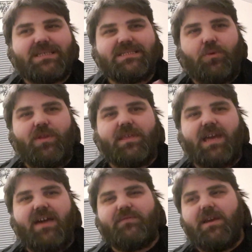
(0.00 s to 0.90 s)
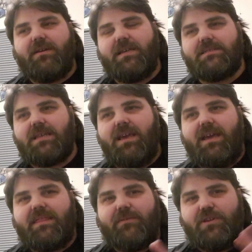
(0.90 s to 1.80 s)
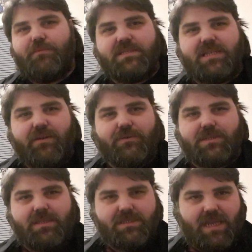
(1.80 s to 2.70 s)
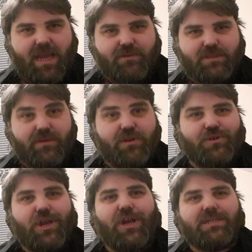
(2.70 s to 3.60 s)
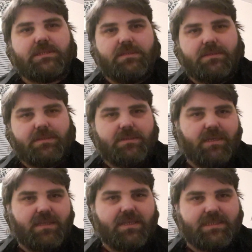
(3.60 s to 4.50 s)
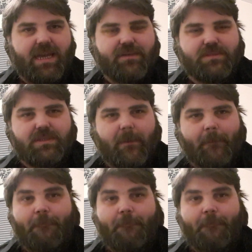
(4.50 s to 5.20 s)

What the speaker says: Because the one thing I have noticed, there are no materials in this house. There are no curtains in this house.